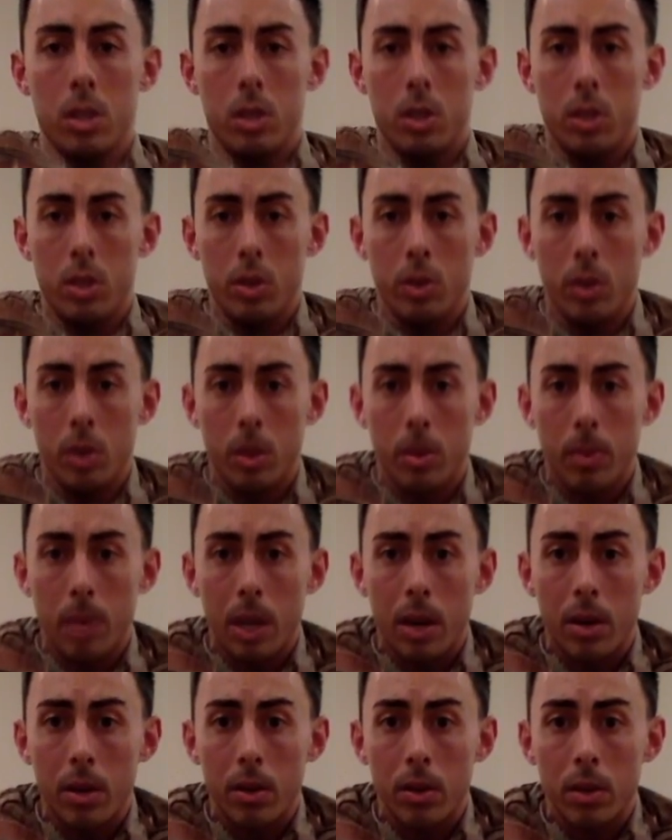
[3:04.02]
doing
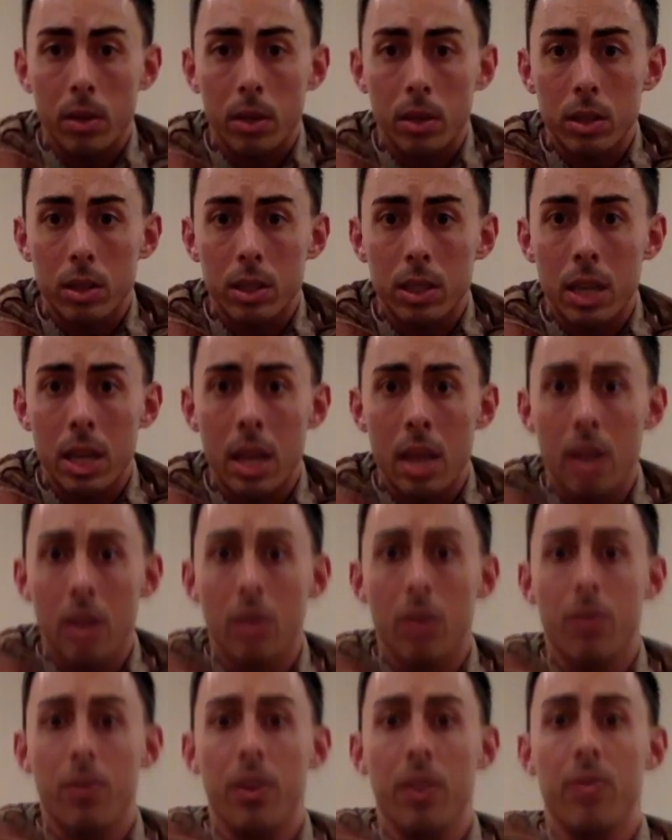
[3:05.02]
about 10
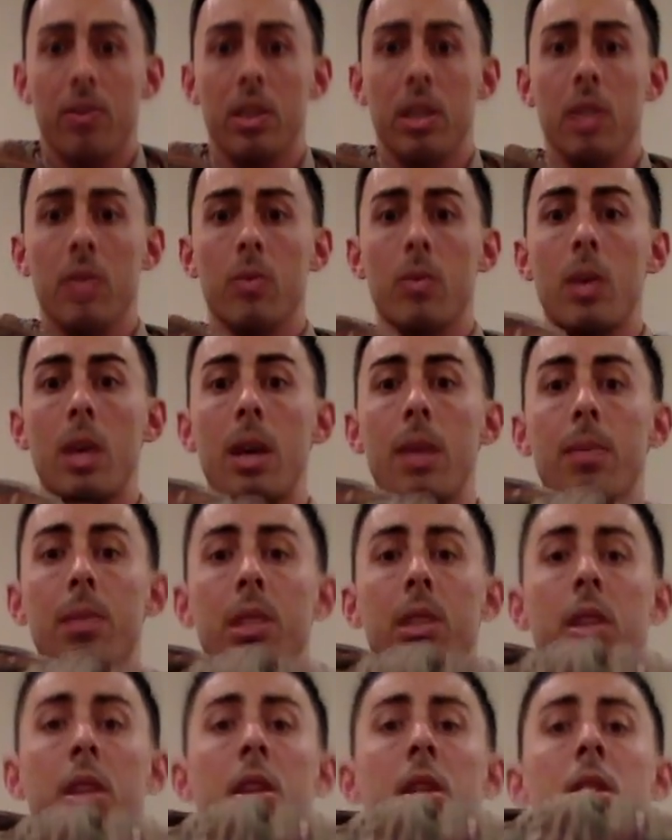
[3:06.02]
to 15
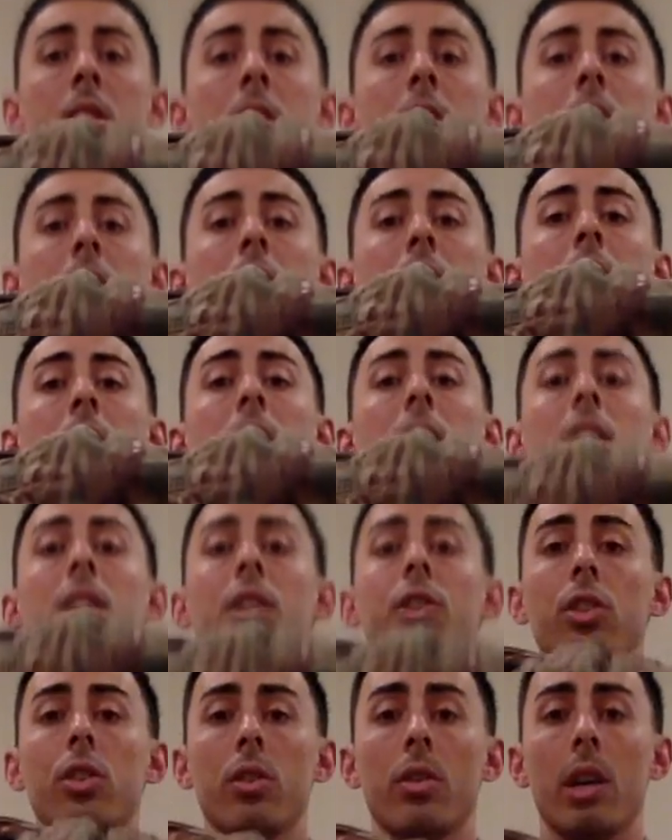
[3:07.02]
reps in
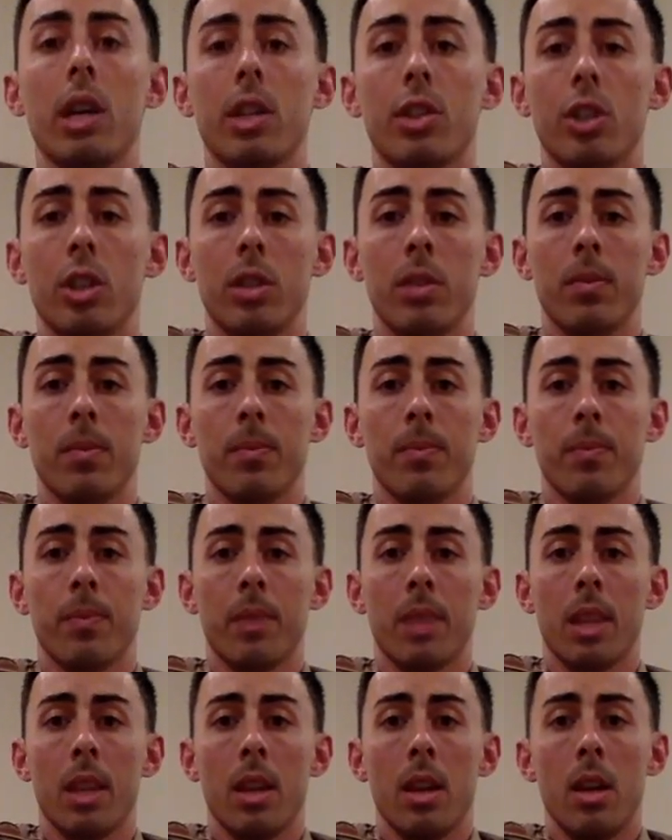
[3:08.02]
each direction.
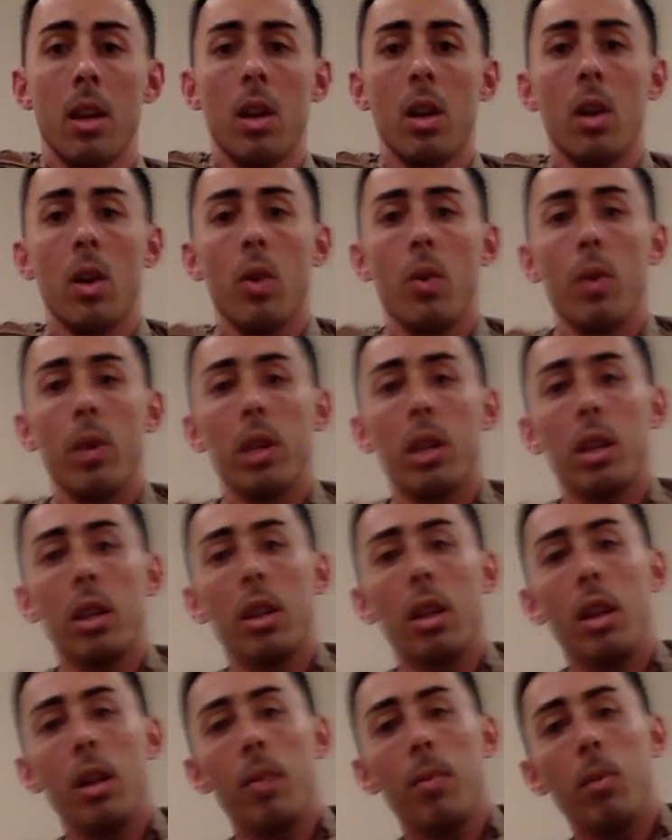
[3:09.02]
We can
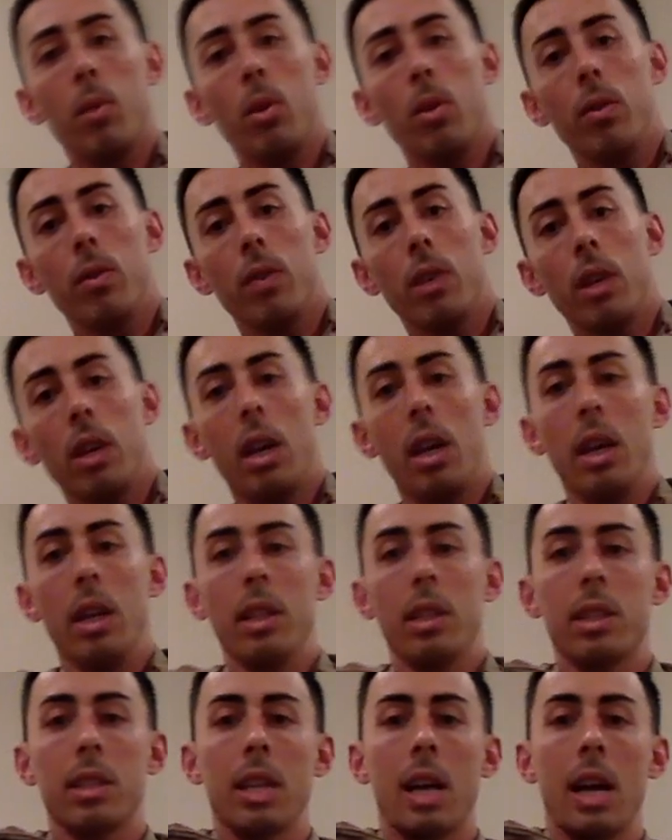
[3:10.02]
then move a
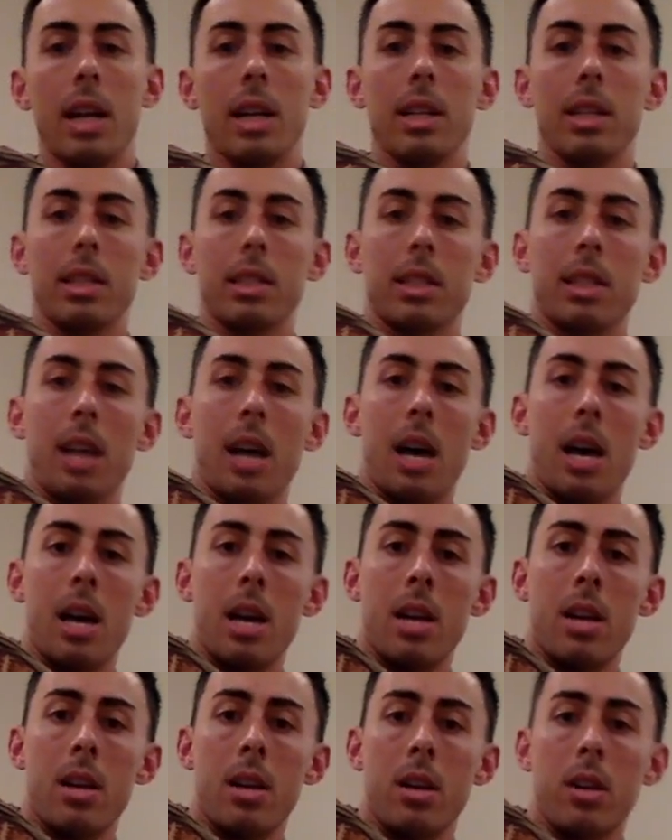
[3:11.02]
side to
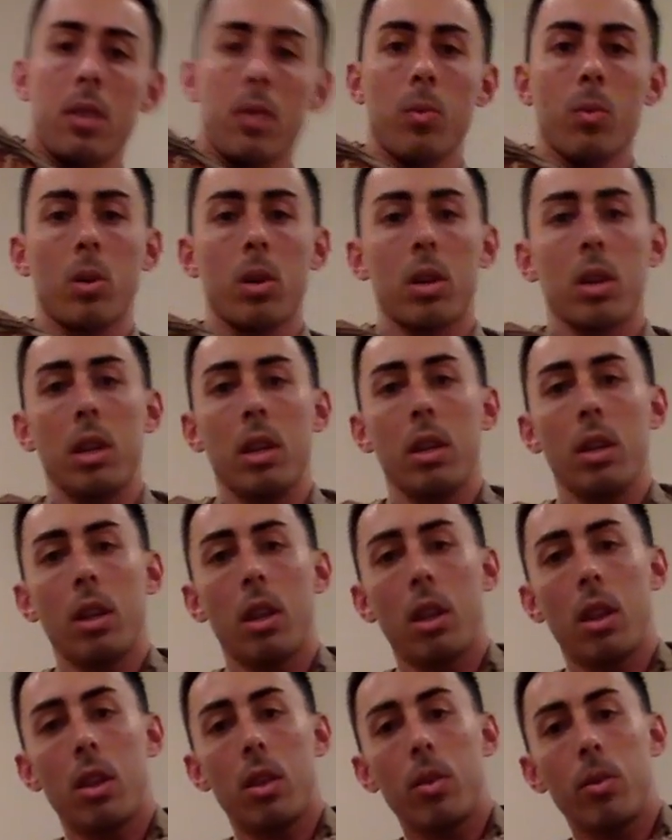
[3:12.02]
side, working
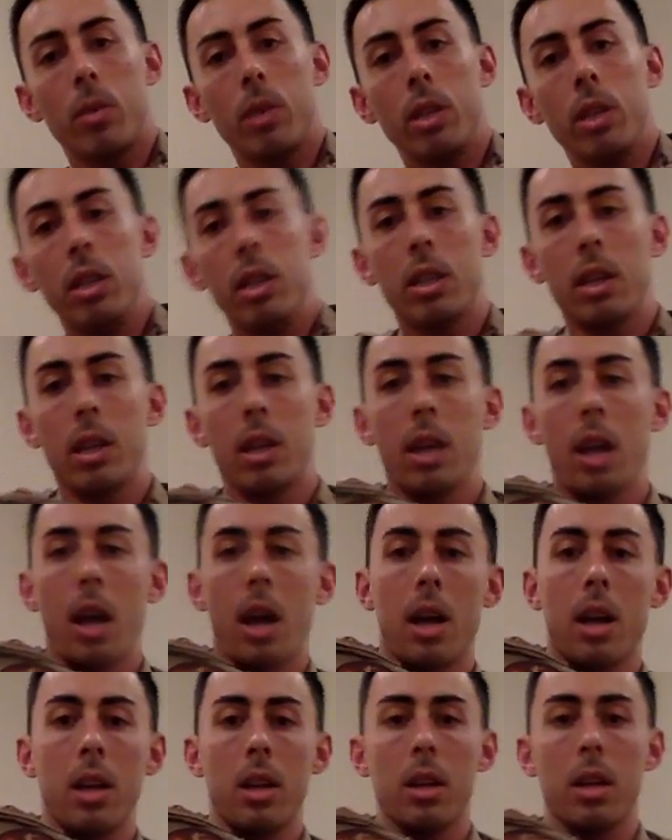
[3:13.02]
3 to
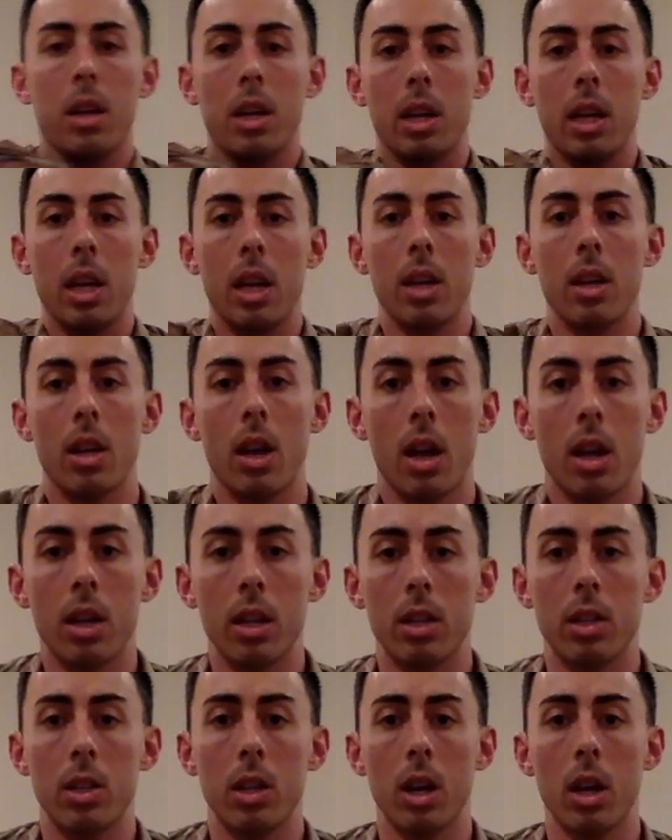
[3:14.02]
9. Again, not a
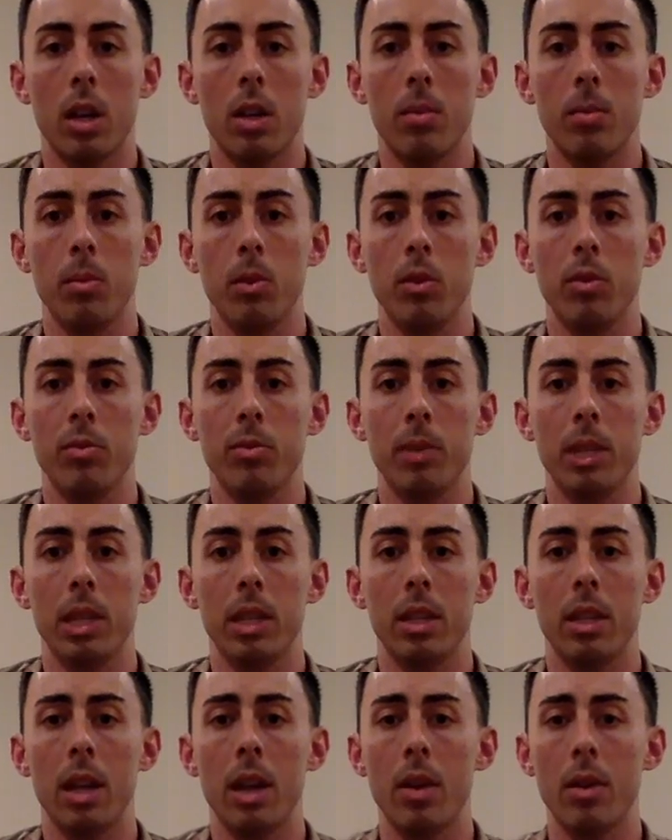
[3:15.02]
ton of movement
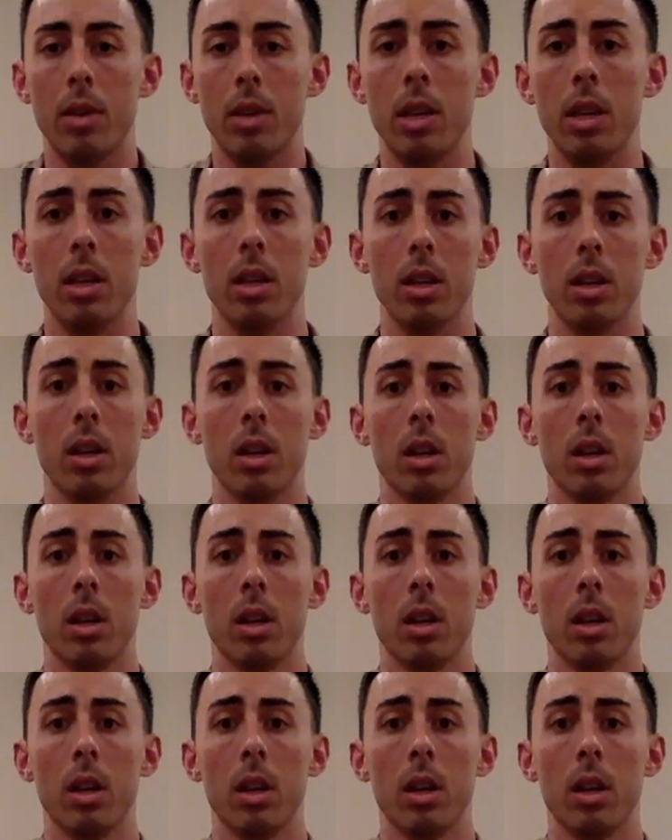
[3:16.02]
down here.